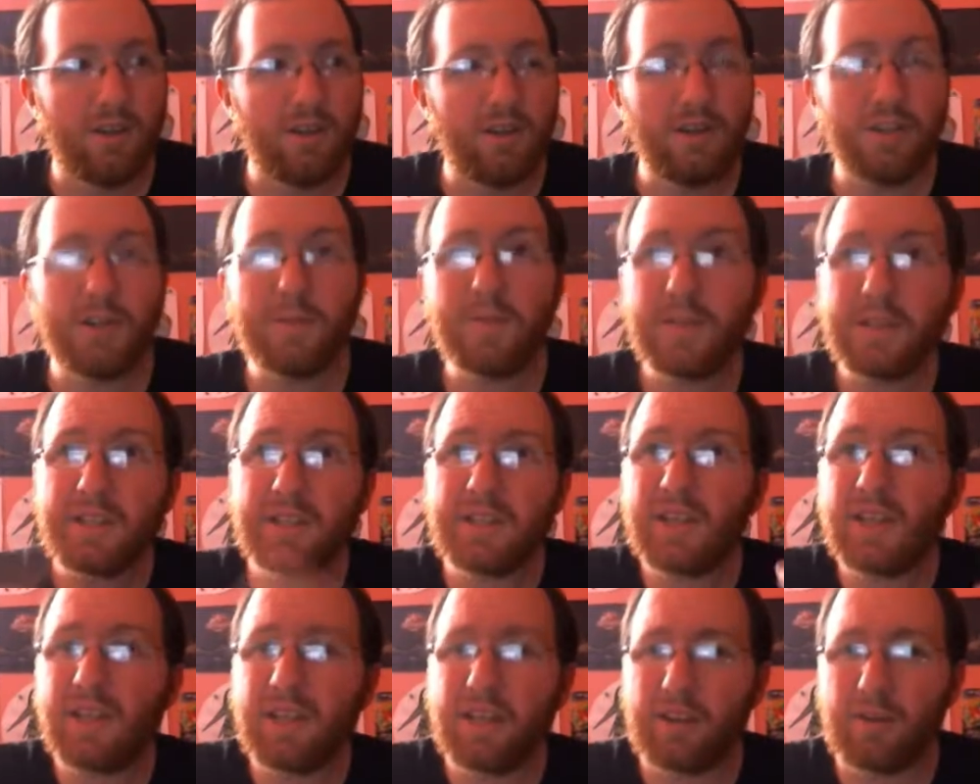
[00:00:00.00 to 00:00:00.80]
So it's
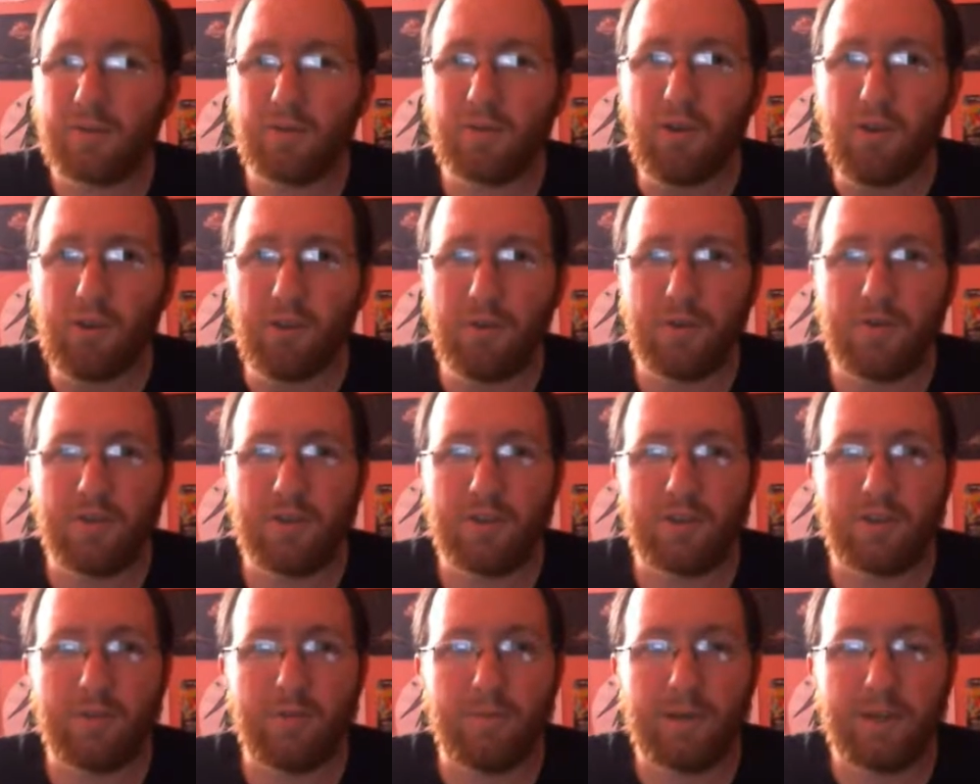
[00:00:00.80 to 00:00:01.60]
basically kind of like a role
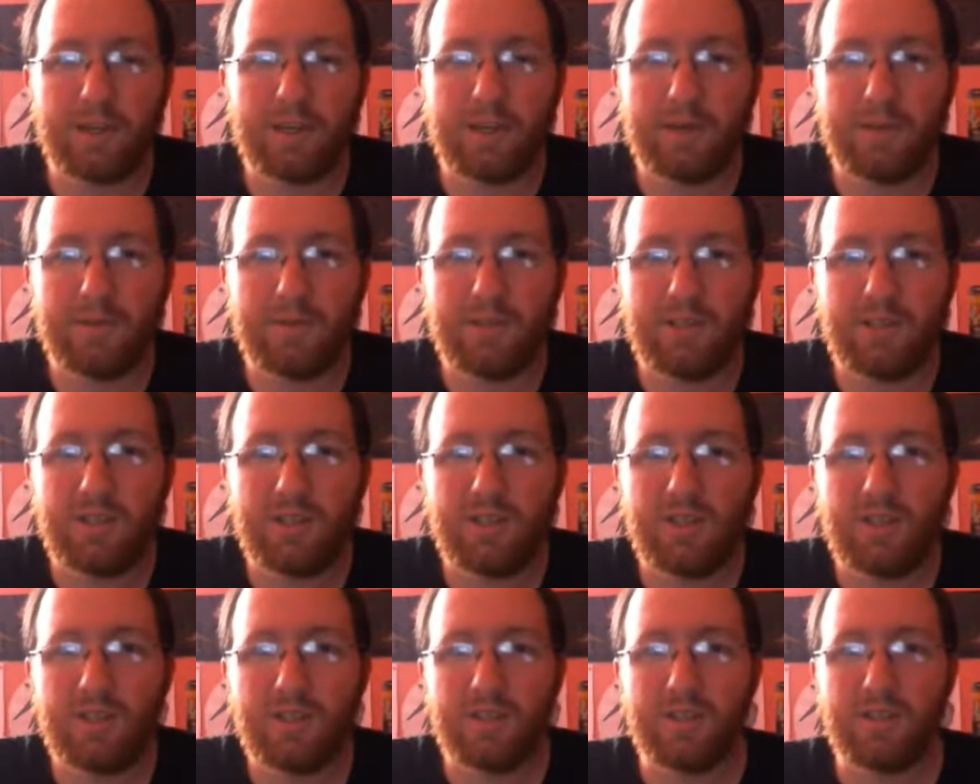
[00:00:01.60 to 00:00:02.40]
reversal when it comes
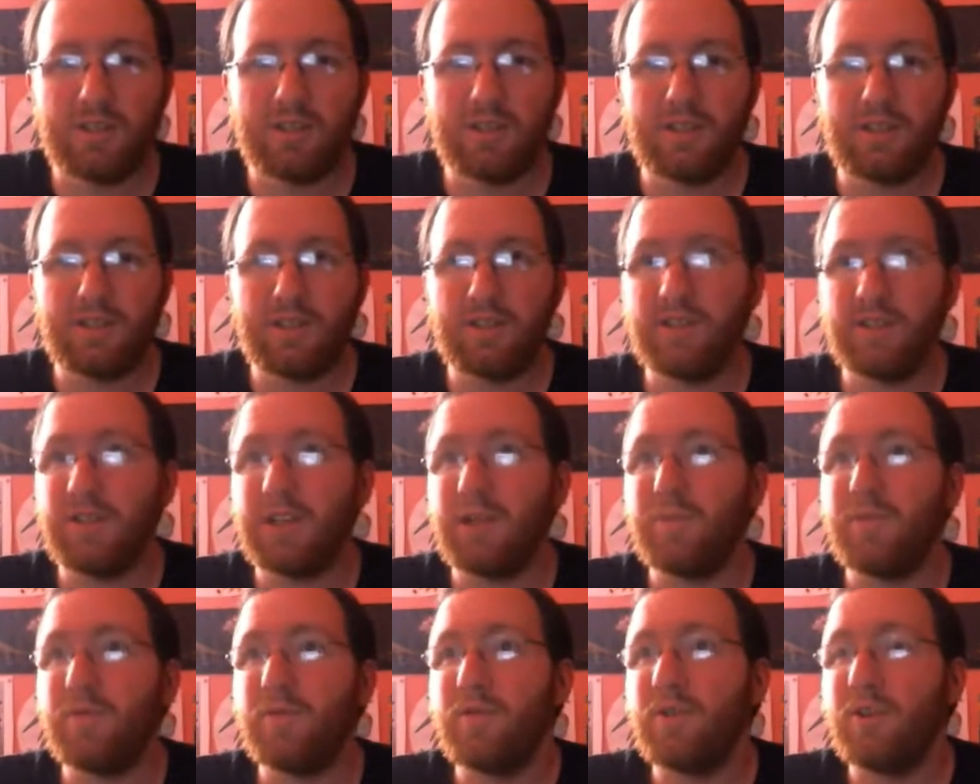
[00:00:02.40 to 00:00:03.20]
to
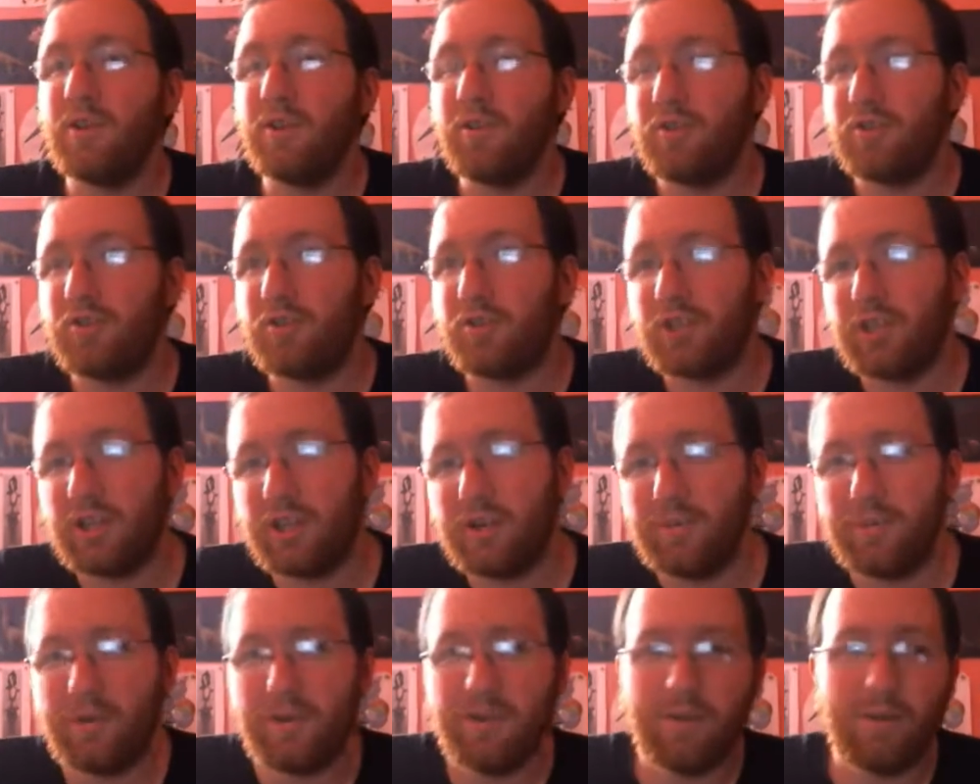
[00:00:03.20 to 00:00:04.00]
Sun and Moon and Ultra Sun
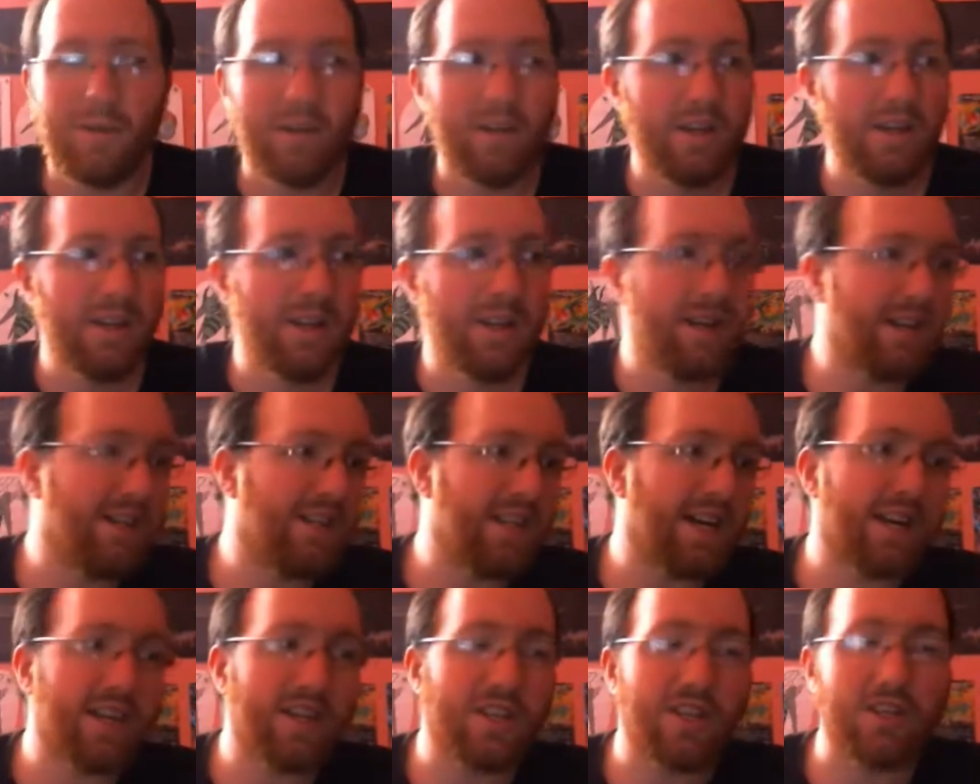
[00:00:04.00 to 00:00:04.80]
and Moon, is
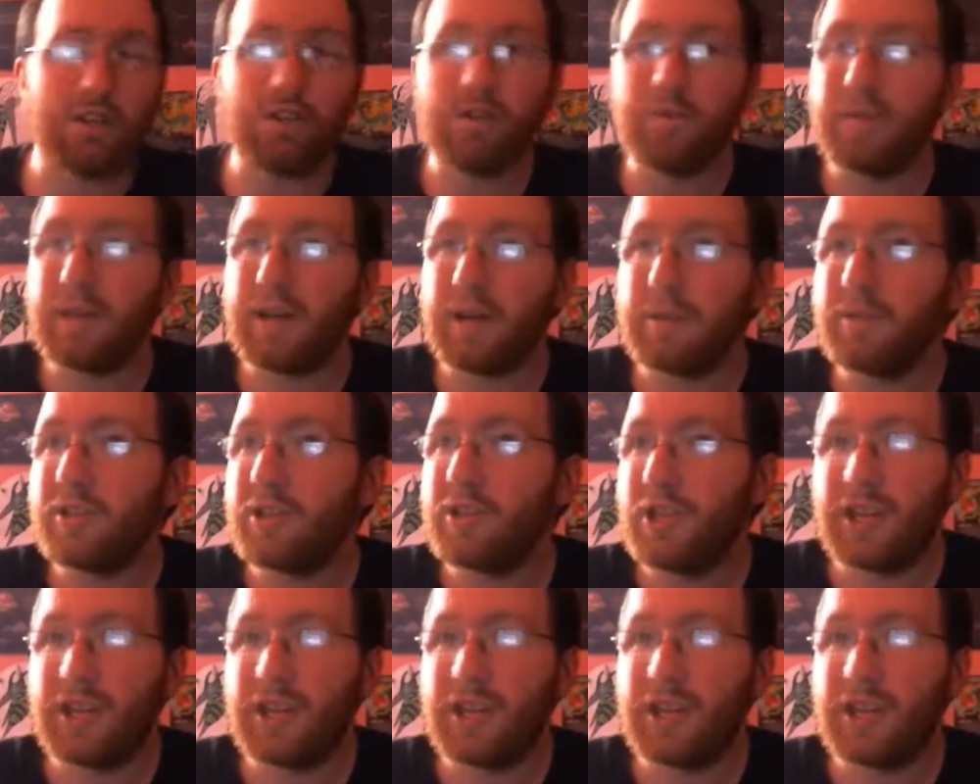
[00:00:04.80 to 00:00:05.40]
that you become the